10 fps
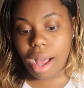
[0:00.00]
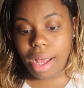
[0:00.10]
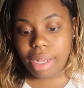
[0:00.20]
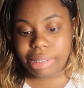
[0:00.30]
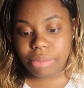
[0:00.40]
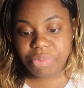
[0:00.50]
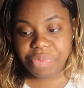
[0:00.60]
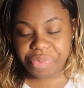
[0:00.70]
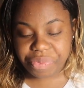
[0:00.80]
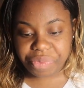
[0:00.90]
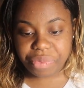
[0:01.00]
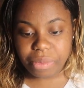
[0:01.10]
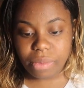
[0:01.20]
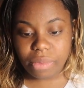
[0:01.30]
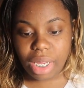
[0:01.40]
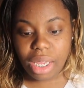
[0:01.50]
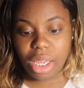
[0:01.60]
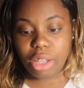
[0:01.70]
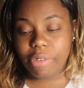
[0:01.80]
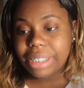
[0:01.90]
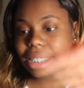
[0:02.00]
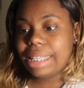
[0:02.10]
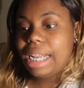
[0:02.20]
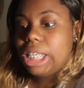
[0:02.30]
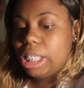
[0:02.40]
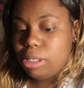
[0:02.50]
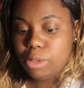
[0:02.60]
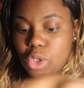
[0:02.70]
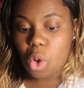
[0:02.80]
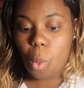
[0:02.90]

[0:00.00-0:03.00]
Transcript: um, first thing that I used